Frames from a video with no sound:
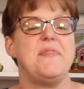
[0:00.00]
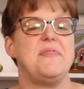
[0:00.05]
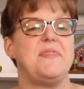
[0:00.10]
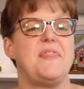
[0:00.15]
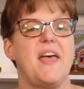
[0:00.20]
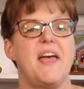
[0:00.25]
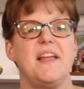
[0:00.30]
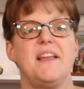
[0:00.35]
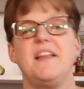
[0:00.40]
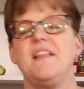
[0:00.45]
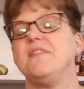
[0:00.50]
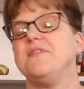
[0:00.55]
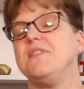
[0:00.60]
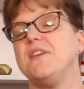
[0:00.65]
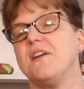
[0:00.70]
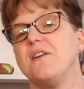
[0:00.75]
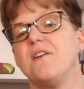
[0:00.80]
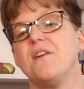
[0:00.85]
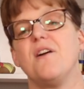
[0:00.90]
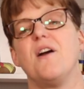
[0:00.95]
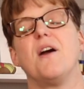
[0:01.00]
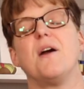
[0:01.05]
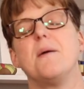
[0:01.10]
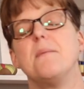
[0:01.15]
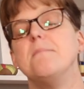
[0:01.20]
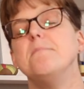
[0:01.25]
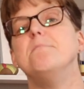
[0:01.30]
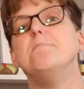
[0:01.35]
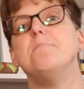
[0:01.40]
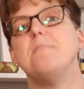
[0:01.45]
then there are
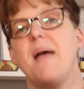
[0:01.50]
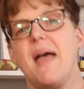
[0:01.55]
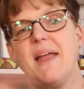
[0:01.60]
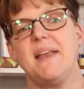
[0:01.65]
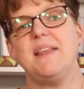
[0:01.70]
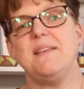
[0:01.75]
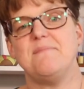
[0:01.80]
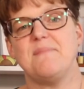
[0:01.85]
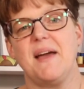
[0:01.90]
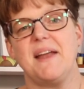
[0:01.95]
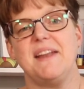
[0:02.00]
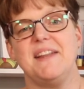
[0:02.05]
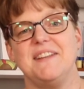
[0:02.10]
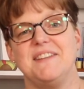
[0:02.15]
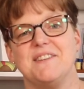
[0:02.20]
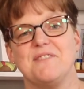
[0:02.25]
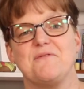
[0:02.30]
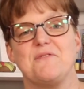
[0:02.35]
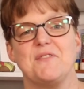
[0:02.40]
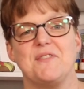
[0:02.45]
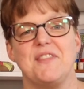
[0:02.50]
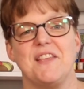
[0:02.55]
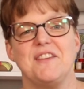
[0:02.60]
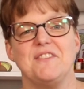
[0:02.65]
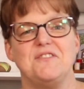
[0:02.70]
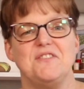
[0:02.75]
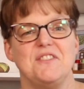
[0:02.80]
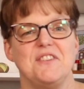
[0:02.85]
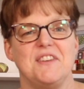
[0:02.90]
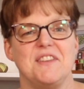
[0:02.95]
many, many different
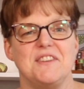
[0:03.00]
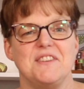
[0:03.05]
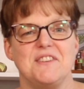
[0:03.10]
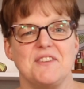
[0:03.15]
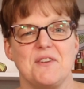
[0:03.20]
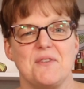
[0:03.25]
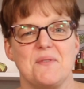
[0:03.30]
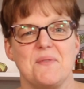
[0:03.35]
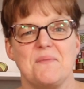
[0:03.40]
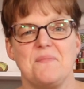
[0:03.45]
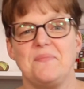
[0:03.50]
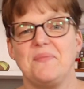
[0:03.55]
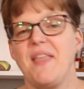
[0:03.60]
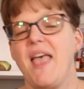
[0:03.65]
things you can do.